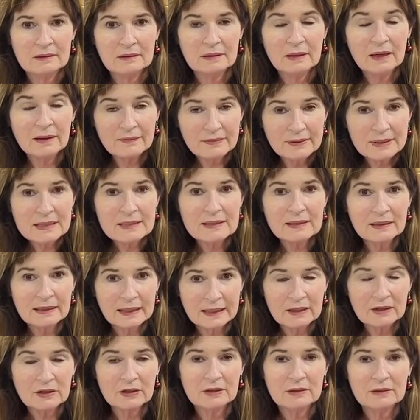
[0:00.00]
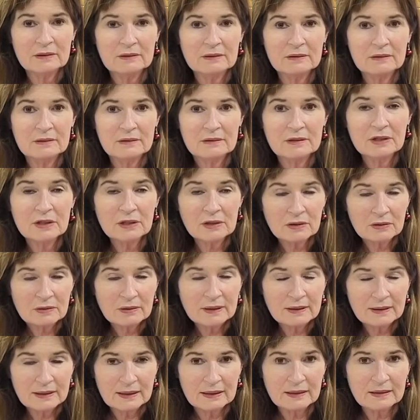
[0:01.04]
of this letter to
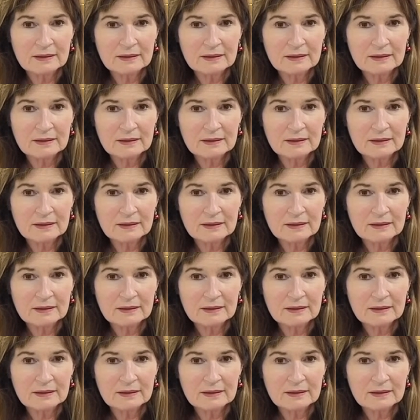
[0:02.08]
Corinth.